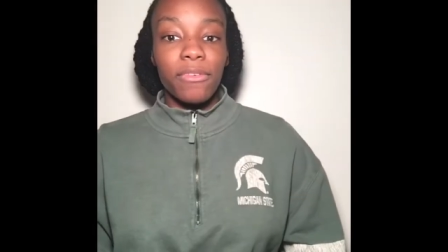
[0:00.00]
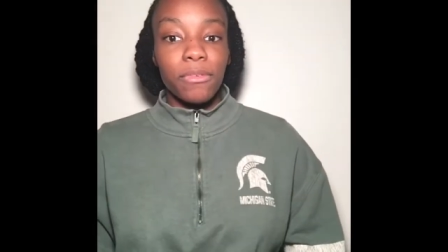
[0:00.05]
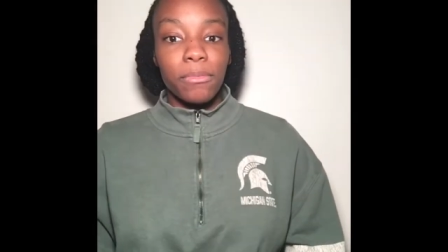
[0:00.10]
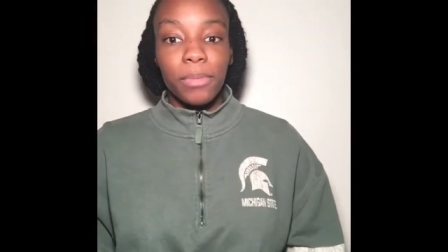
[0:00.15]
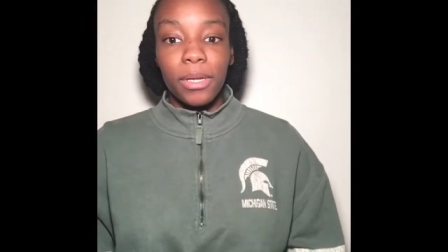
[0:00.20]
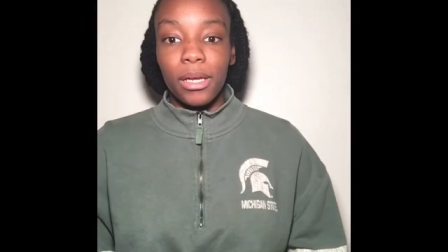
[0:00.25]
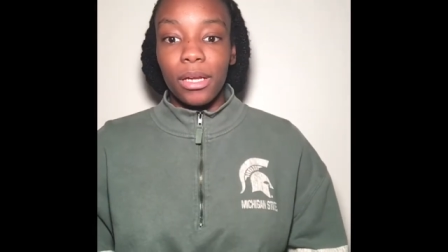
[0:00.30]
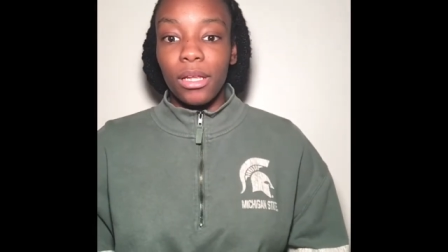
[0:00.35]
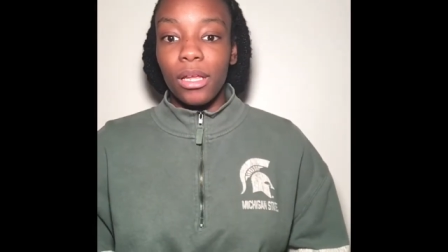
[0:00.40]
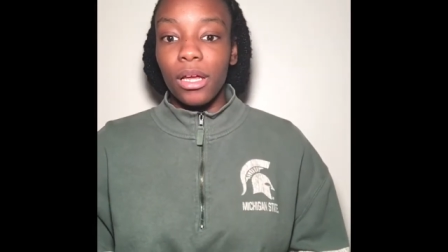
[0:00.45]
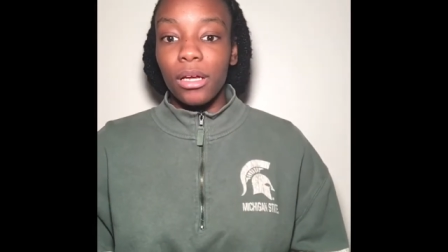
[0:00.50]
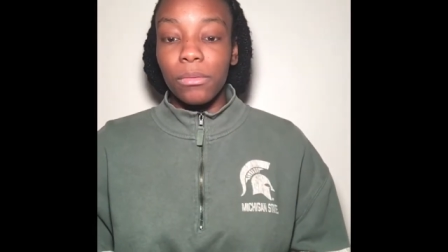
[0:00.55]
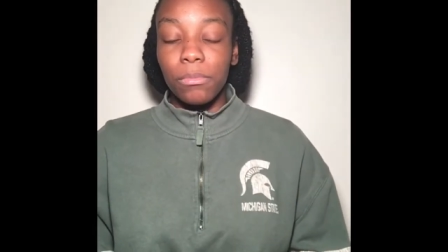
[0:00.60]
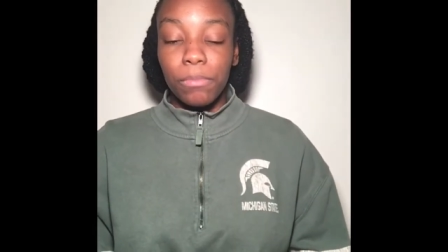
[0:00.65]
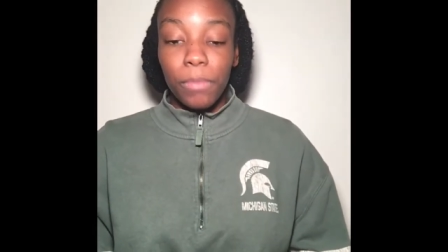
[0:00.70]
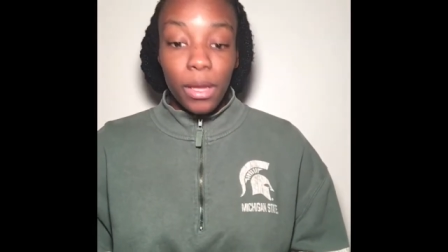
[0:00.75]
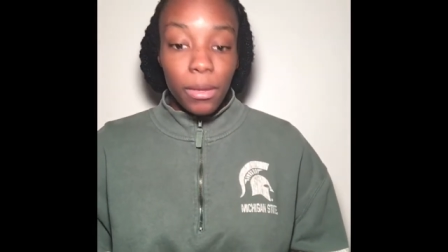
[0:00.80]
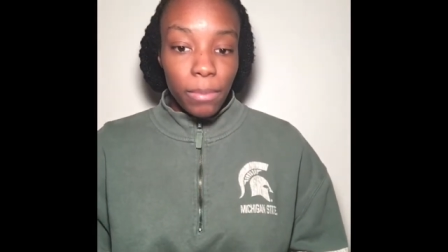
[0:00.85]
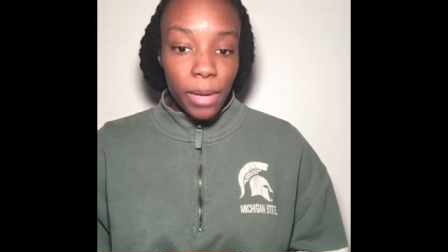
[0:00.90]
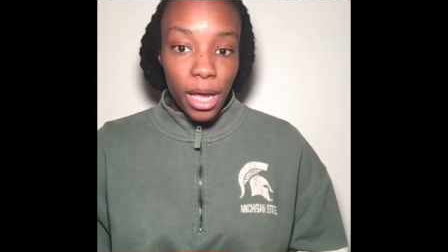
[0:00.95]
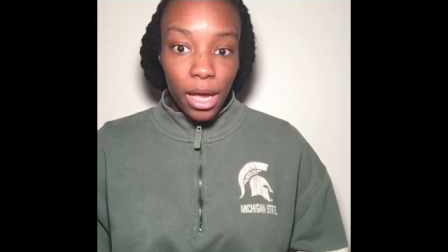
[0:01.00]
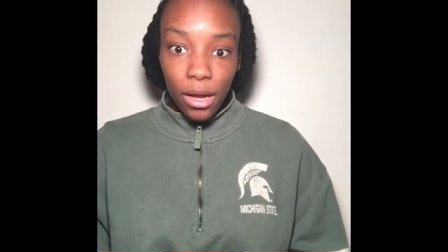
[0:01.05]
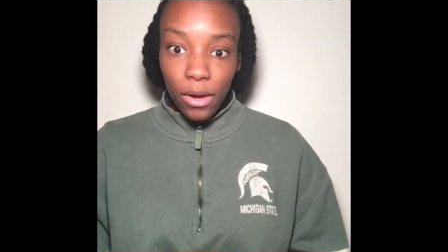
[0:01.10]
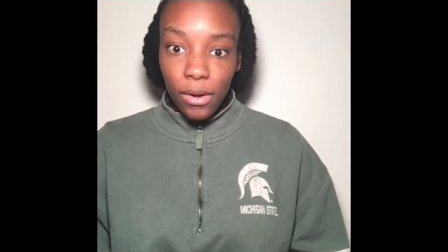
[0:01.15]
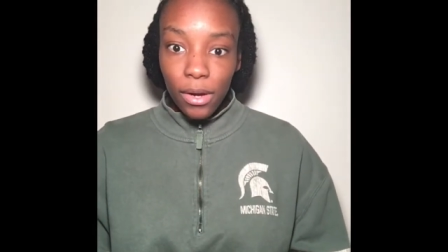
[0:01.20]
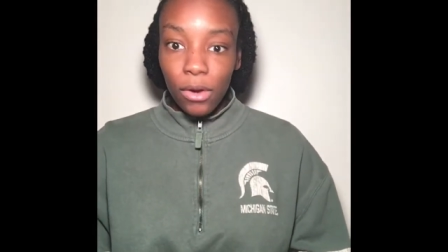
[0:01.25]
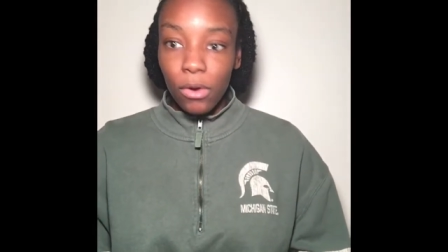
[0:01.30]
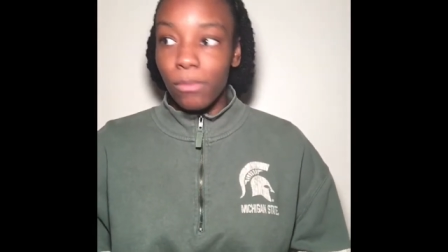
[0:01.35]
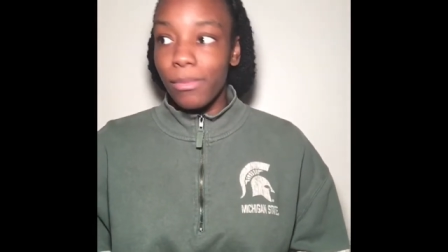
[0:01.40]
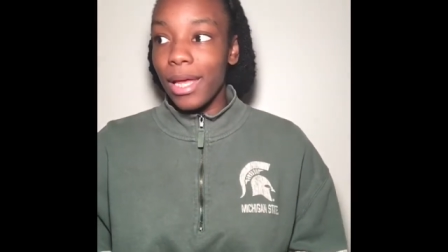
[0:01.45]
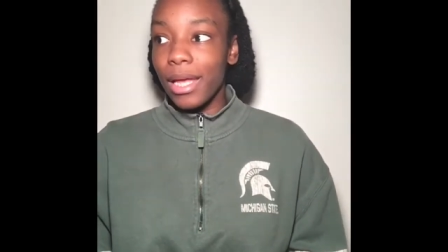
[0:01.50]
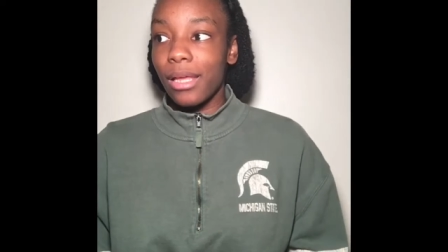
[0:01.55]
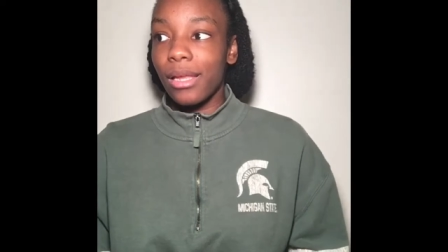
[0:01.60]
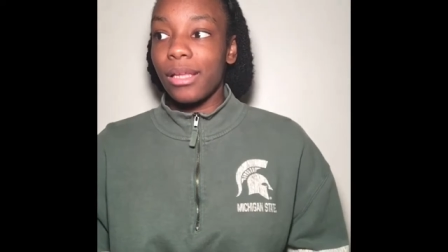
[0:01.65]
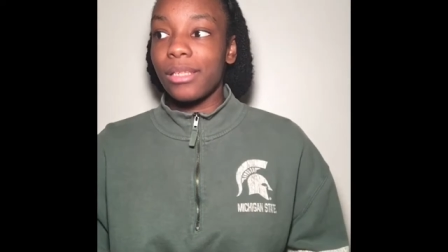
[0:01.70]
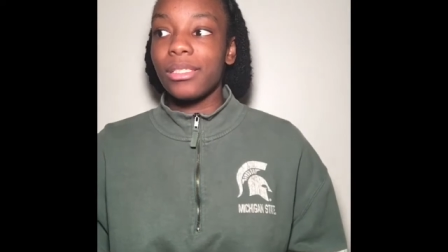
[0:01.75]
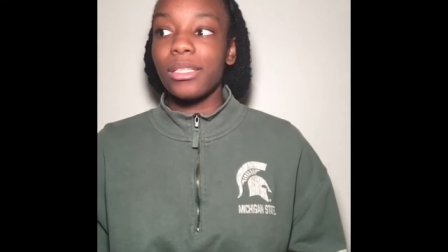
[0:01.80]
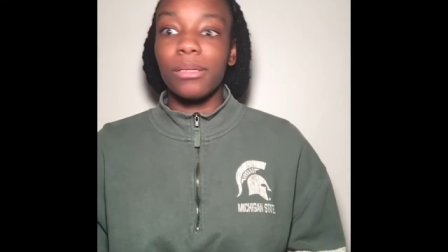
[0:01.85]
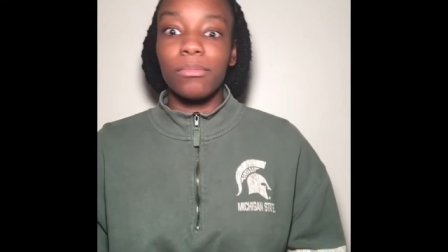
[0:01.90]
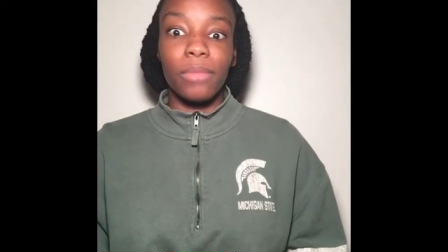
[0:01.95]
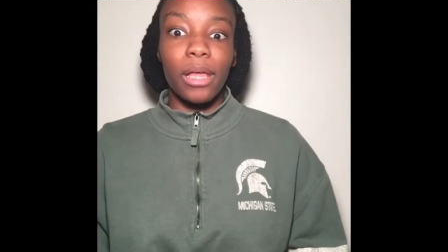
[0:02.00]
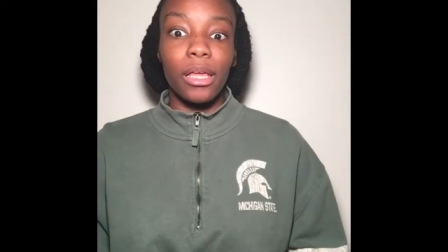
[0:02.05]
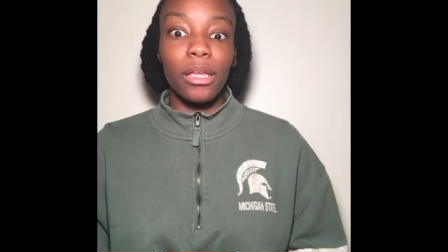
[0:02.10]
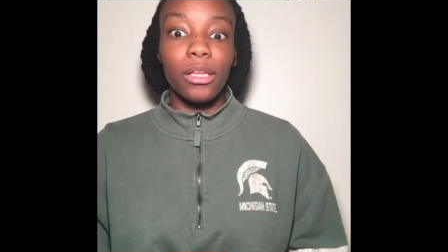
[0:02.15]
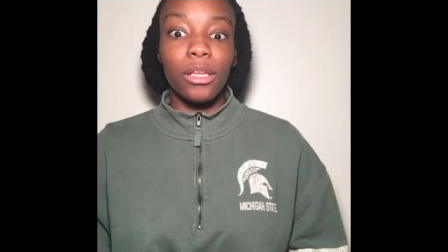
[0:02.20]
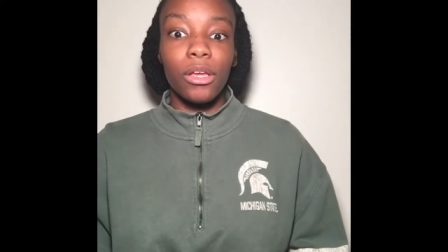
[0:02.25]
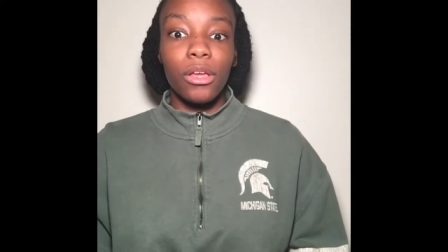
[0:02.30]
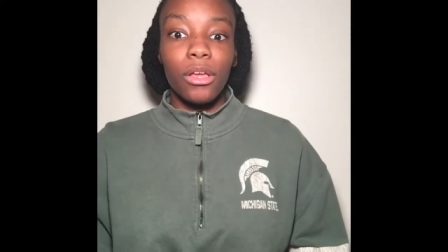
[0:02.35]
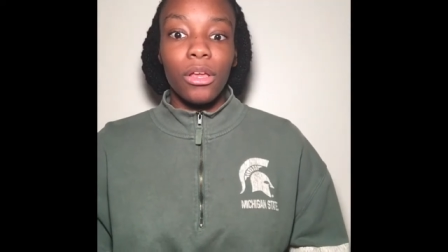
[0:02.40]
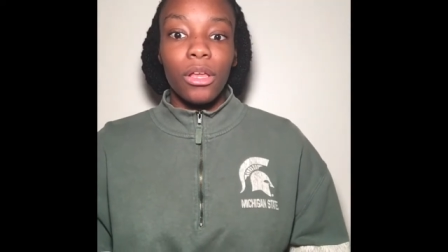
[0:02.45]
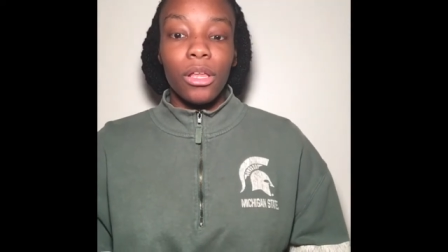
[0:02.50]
for being a young parent, or making it seem like